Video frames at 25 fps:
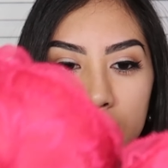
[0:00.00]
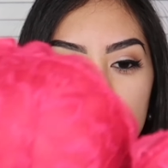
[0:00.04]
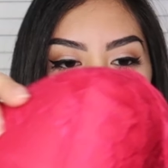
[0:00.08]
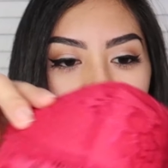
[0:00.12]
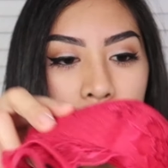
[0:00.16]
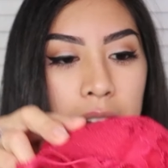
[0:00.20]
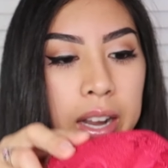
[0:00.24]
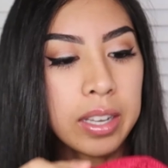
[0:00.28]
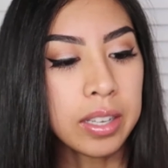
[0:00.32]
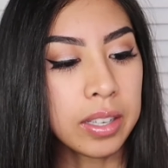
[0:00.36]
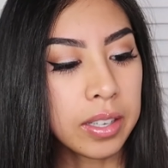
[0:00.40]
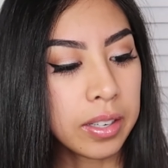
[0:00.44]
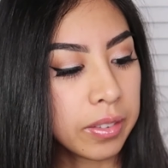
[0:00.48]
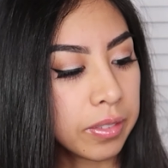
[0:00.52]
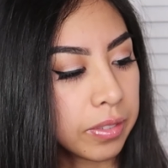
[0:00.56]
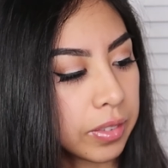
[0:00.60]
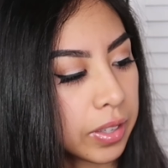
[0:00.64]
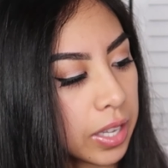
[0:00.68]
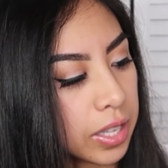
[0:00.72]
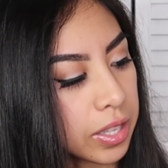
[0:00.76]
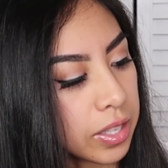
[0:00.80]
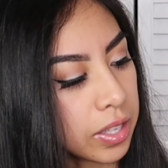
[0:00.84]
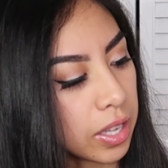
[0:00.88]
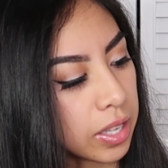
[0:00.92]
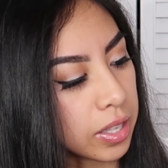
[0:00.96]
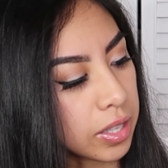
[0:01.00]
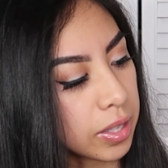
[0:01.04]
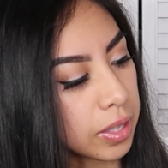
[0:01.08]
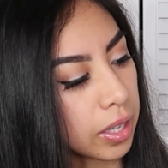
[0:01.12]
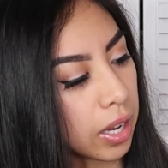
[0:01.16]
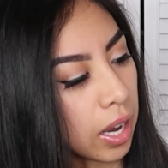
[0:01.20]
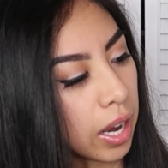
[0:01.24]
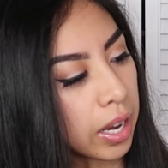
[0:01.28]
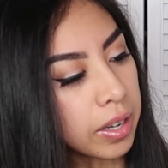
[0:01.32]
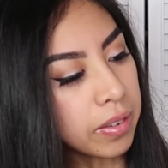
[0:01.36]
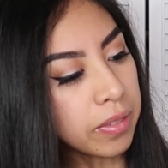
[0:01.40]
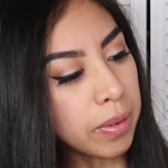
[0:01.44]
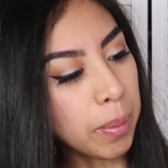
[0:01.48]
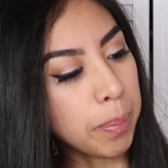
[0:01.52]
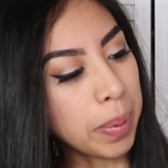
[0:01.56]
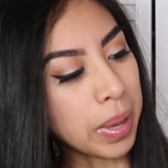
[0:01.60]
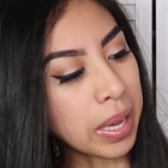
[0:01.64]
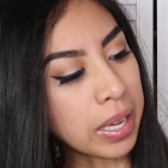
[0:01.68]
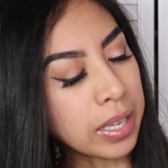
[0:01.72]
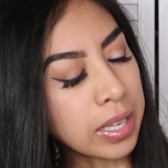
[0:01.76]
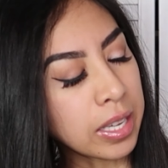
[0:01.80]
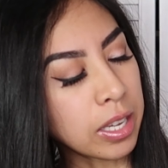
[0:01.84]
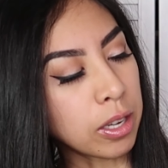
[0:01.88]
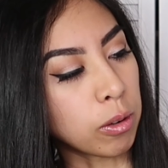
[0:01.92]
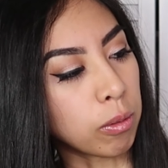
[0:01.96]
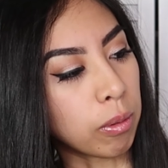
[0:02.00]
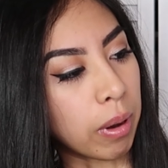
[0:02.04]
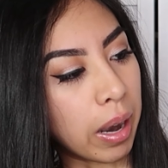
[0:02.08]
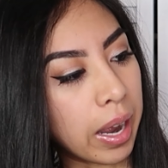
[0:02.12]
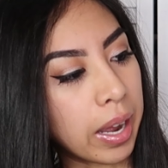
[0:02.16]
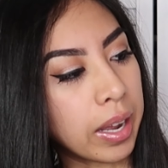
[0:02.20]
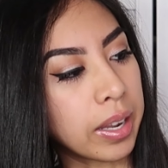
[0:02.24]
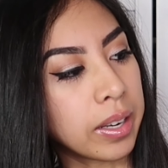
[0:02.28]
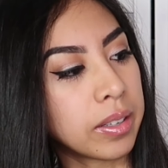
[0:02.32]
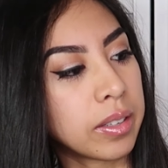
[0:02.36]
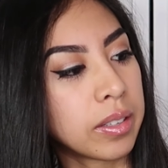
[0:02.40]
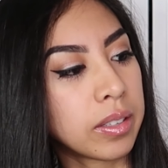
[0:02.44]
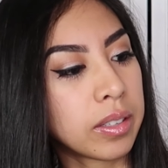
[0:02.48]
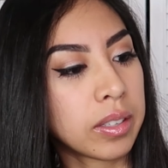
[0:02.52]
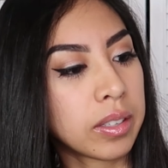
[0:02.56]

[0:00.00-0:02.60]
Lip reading: kind of, it's kind of a pinky red.